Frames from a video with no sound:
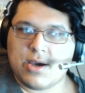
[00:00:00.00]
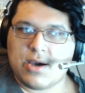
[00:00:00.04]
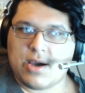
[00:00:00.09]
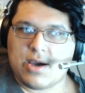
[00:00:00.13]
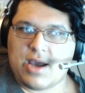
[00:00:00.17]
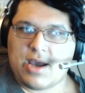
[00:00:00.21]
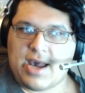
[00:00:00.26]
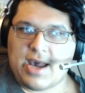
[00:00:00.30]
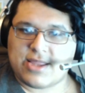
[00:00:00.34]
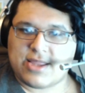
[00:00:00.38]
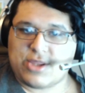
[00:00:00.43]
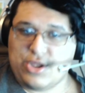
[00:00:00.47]

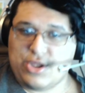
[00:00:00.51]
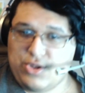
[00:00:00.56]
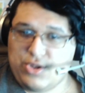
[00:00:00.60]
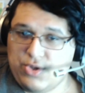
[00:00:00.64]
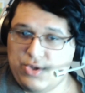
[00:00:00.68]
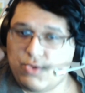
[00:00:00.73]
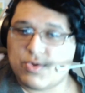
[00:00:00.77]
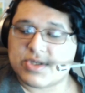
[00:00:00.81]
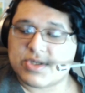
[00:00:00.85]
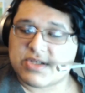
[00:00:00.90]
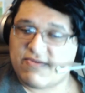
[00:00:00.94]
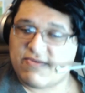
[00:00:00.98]
at the
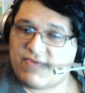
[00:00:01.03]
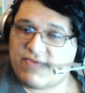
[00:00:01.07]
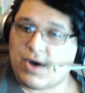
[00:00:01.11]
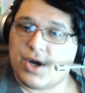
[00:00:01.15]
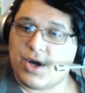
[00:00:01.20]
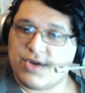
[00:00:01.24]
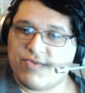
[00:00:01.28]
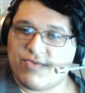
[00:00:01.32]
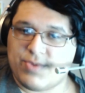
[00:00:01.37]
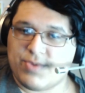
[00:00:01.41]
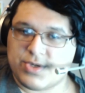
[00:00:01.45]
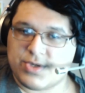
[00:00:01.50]
newest VOD
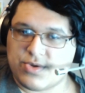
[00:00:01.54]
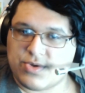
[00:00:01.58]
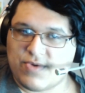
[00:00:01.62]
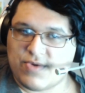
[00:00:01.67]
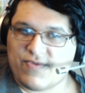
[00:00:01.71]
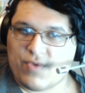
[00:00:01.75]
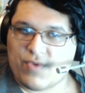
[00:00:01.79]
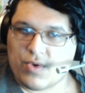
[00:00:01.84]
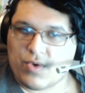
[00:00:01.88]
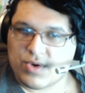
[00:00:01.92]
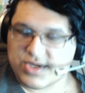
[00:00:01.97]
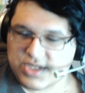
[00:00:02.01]
of Persona
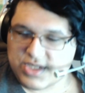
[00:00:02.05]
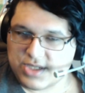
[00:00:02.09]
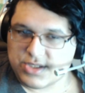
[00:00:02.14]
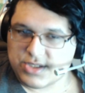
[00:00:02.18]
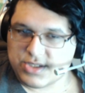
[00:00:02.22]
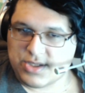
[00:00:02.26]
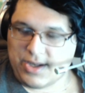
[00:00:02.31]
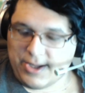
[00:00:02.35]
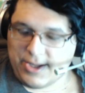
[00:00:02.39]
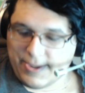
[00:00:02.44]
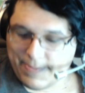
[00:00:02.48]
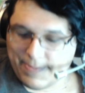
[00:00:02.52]
4
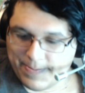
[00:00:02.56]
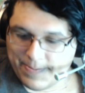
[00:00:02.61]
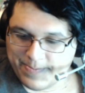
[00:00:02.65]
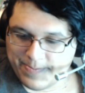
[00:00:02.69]
essentially.